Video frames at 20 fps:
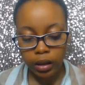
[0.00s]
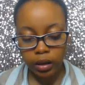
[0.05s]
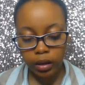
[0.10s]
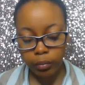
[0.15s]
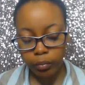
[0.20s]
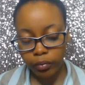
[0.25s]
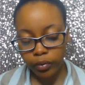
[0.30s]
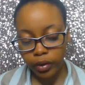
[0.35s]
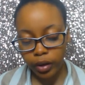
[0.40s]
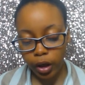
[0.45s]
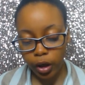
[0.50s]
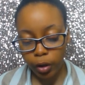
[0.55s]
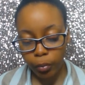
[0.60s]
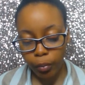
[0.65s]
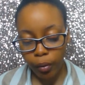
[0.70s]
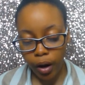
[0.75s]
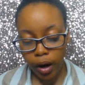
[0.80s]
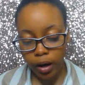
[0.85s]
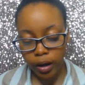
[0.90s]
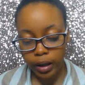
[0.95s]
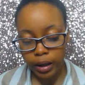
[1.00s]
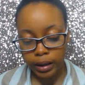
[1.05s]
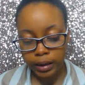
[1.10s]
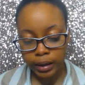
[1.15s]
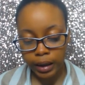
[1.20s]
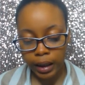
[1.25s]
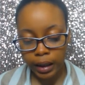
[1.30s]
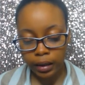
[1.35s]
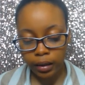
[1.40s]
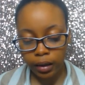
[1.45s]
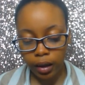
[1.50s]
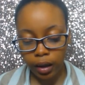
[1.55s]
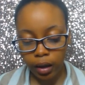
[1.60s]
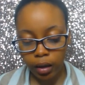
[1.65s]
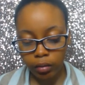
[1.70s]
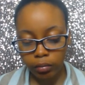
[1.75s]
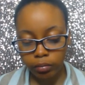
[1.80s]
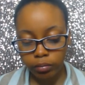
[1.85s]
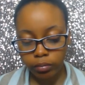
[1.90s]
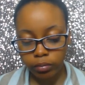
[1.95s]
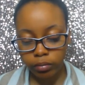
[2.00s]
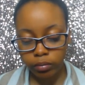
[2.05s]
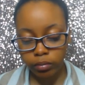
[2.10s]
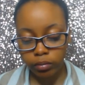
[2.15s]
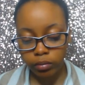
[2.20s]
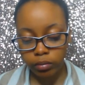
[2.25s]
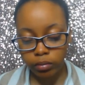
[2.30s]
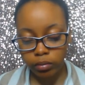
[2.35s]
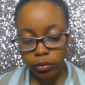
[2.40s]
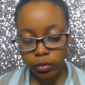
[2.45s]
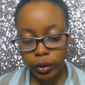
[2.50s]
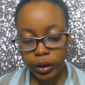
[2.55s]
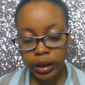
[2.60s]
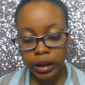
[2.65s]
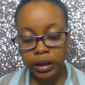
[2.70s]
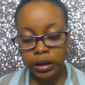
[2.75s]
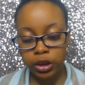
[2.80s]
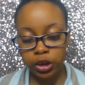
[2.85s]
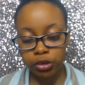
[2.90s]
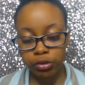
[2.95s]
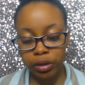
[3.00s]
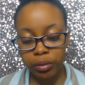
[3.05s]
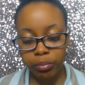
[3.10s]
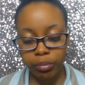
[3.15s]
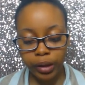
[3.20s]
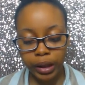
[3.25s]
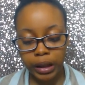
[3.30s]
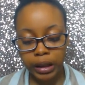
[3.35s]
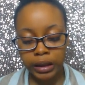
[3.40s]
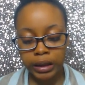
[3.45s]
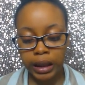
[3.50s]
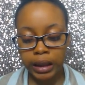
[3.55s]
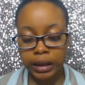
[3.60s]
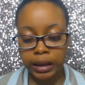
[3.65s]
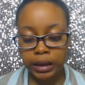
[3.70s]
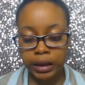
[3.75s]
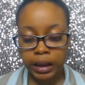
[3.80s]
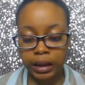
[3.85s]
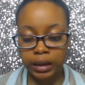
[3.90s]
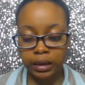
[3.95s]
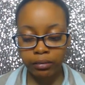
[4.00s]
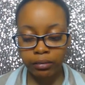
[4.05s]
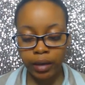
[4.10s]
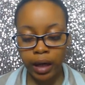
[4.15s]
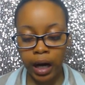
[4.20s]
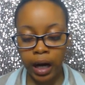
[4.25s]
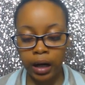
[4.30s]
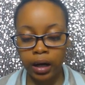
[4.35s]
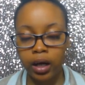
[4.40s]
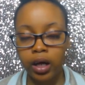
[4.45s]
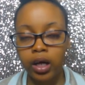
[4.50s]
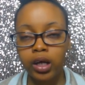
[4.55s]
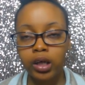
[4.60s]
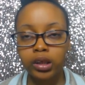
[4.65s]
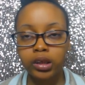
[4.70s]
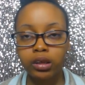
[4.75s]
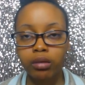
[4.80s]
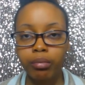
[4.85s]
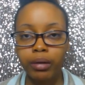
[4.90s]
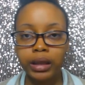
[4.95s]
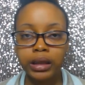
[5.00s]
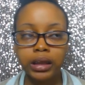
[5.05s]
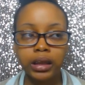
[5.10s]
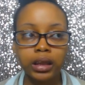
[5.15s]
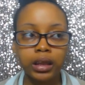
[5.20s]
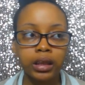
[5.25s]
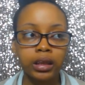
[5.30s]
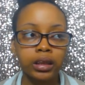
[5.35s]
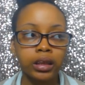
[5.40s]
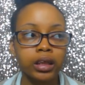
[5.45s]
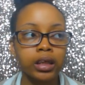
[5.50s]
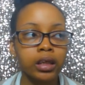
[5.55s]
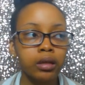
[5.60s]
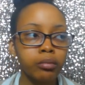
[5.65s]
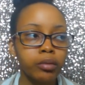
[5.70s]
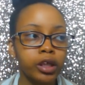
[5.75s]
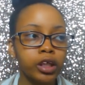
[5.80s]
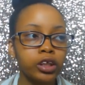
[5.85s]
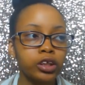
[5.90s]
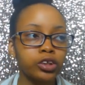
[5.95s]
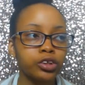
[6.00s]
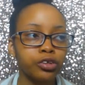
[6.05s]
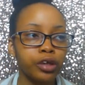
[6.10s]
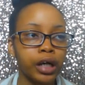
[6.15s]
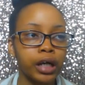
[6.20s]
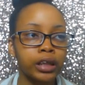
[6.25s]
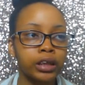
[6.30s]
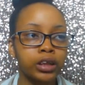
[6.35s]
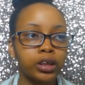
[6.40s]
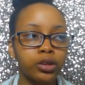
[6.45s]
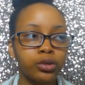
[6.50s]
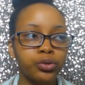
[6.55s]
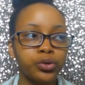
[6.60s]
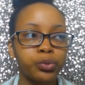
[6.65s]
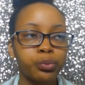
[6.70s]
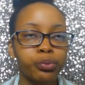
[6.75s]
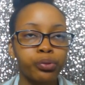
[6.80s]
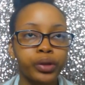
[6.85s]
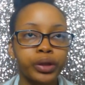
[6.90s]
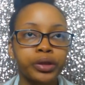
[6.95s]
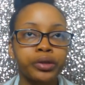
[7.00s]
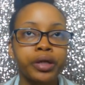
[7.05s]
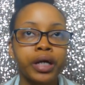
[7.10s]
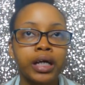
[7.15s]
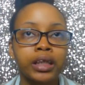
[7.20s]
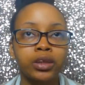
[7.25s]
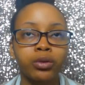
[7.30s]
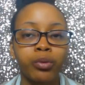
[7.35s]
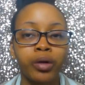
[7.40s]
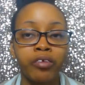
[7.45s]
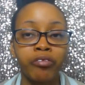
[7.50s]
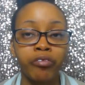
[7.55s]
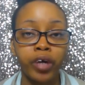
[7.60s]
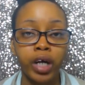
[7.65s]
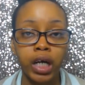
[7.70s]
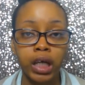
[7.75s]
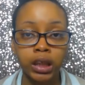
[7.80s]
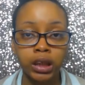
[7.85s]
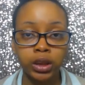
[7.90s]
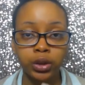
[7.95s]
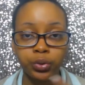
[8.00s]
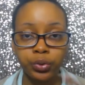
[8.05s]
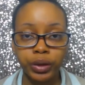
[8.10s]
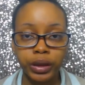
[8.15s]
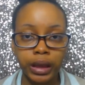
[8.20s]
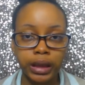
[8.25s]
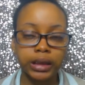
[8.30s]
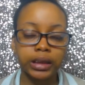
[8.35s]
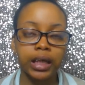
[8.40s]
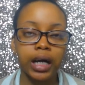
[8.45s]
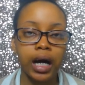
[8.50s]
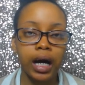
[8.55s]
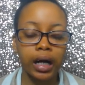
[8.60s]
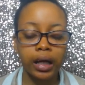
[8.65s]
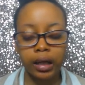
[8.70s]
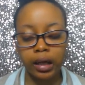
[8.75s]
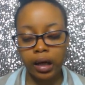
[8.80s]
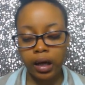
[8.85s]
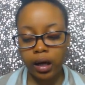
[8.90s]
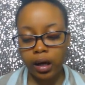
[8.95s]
The third part is that um, we need to treat prayers as a test of God. So basically, the enemy tries to use prayer as a way for us to test God,